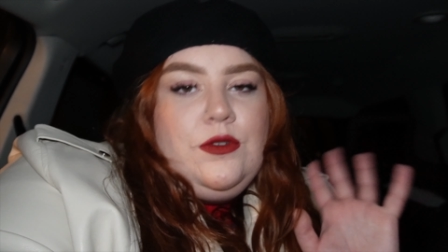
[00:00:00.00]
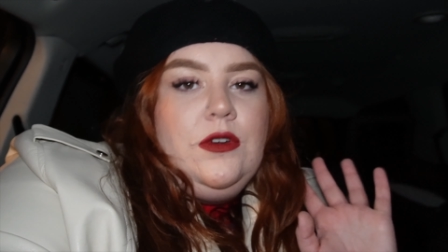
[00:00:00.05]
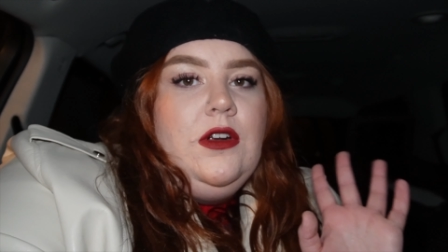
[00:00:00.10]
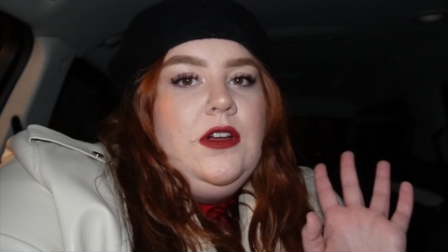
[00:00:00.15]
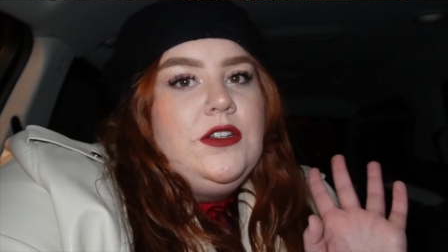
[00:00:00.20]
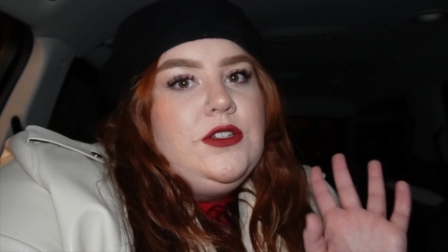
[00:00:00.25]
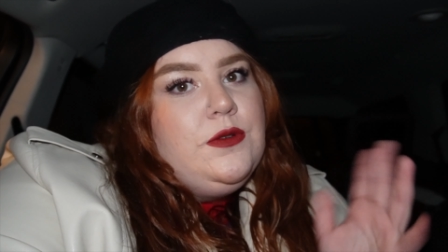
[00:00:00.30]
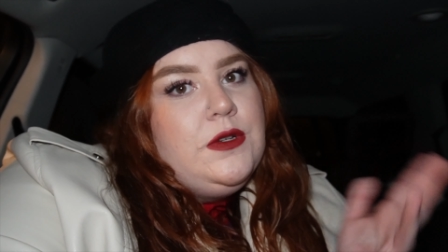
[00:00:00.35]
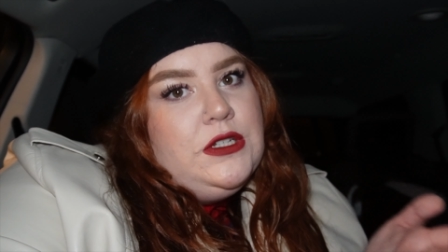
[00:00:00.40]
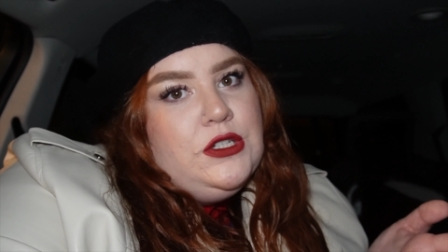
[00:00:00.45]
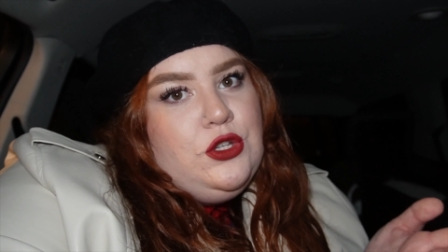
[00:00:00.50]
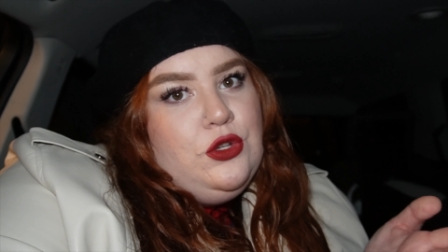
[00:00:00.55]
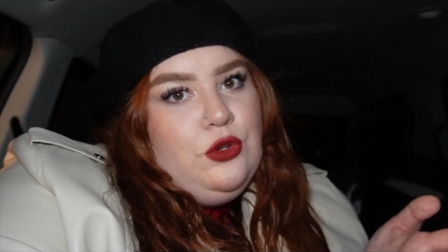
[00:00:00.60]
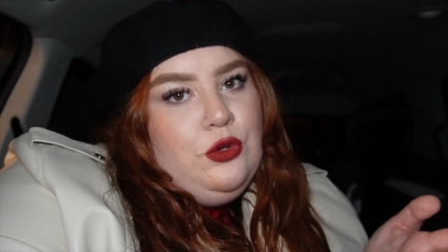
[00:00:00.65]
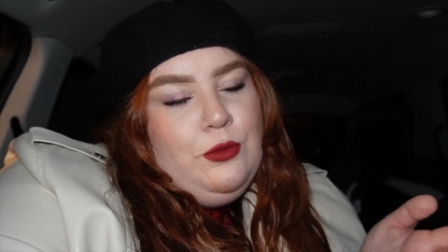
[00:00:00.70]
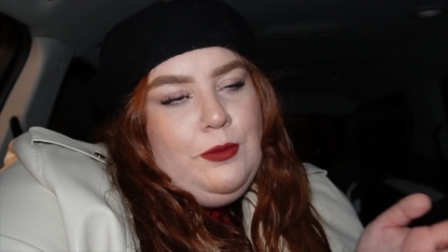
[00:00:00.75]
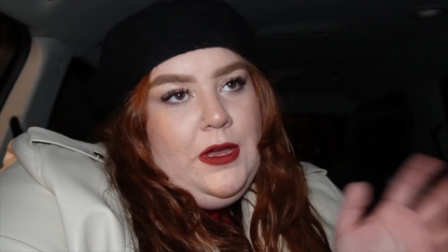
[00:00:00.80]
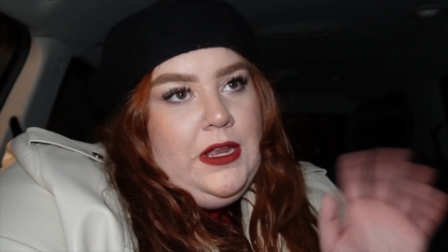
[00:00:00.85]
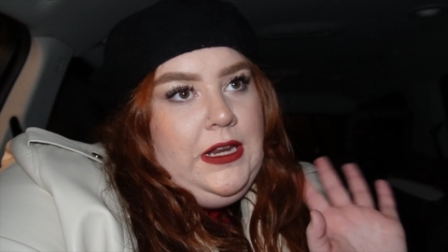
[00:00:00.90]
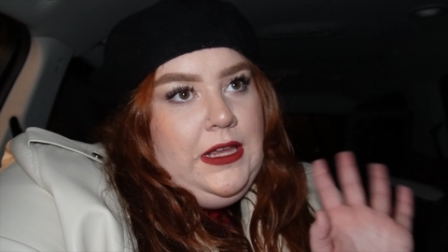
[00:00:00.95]
We're not doing
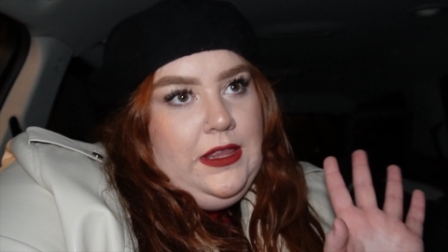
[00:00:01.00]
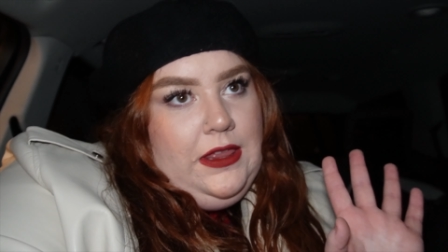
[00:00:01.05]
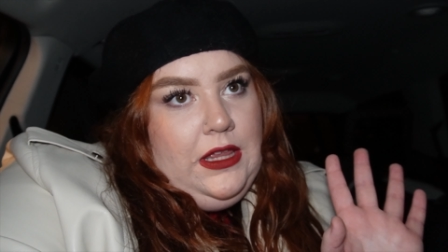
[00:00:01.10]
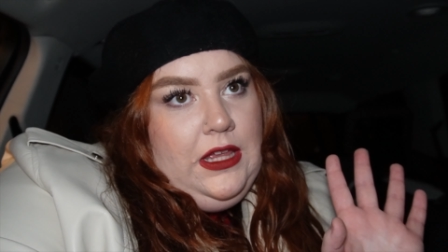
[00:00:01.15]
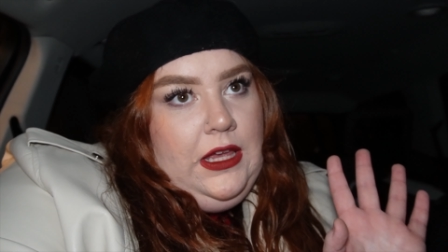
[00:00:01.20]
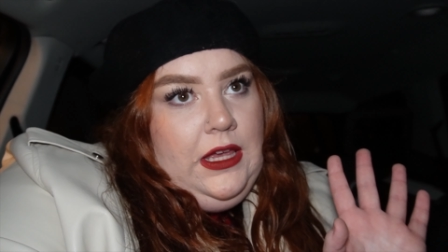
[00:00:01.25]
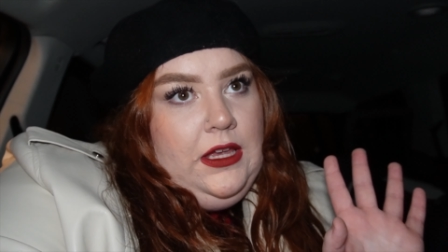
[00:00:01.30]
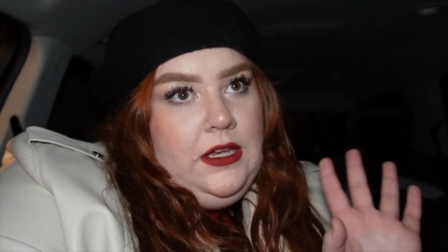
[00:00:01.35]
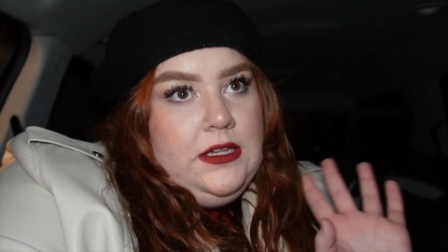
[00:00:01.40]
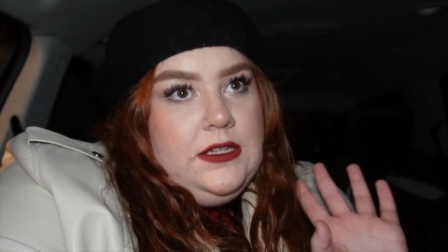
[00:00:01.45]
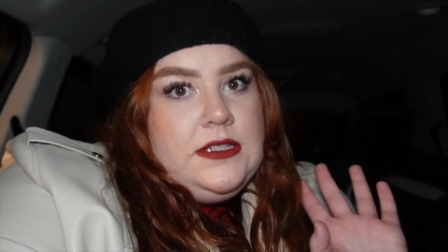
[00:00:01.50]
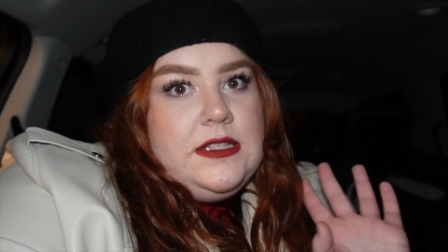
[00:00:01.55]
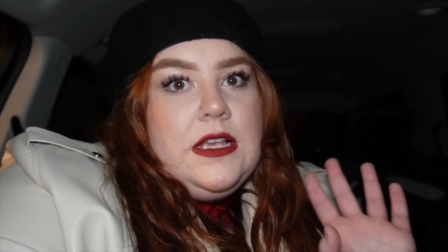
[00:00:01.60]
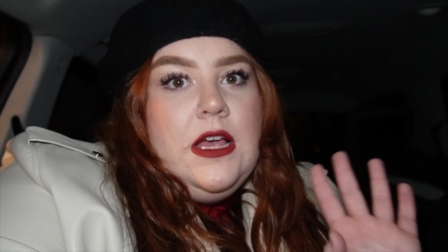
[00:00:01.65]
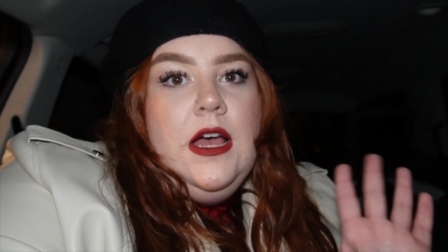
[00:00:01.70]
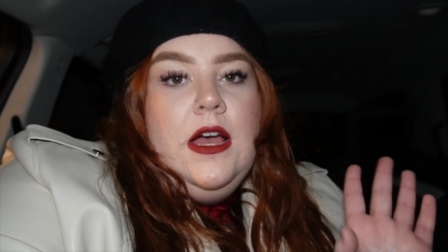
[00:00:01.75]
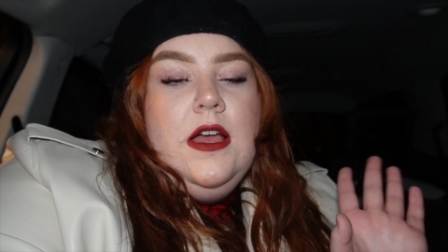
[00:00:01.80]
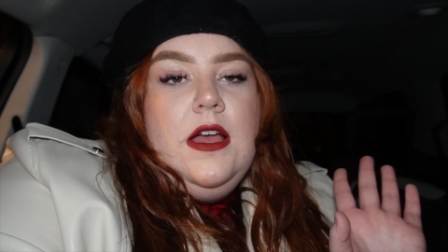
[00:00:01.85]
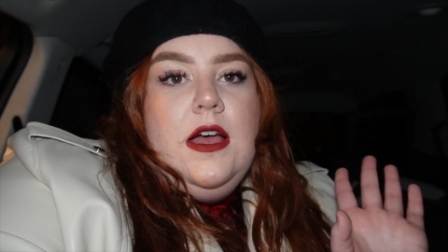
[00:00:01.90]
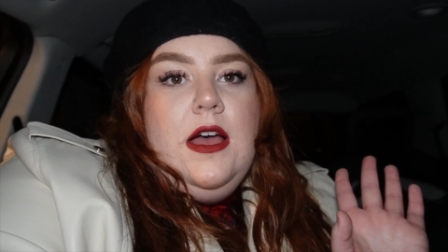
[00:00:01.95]
too many things,
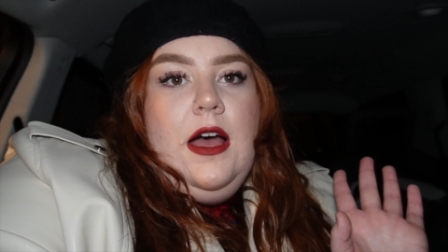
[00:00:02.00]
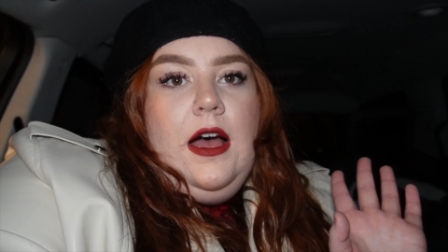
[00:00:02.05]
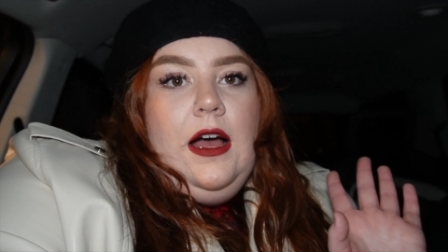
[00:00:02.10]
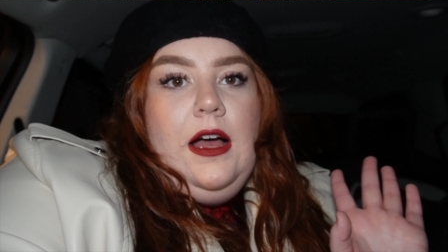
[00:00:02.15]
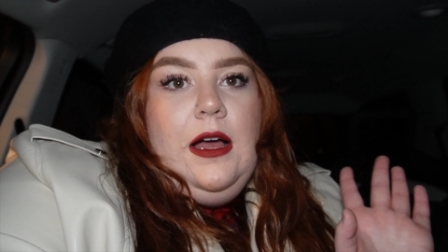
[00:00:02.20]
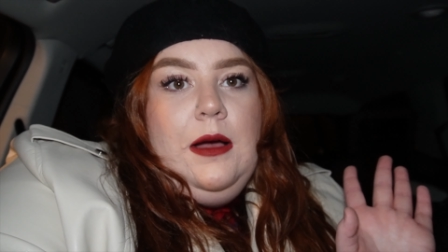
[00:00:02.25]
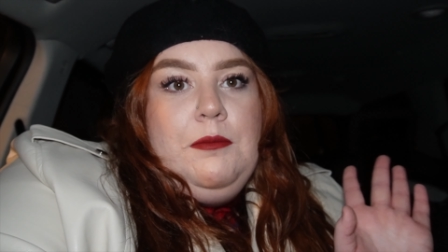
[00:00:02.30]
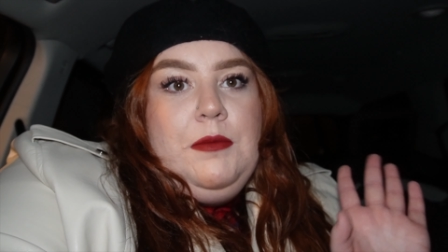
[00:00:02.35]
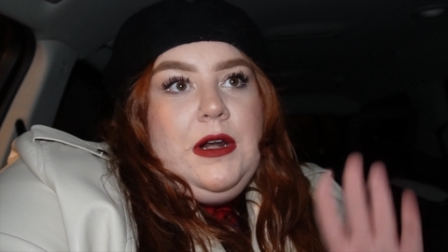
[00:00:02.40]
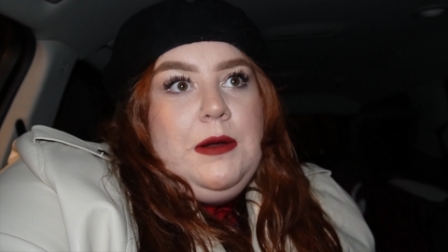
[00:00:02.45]
um,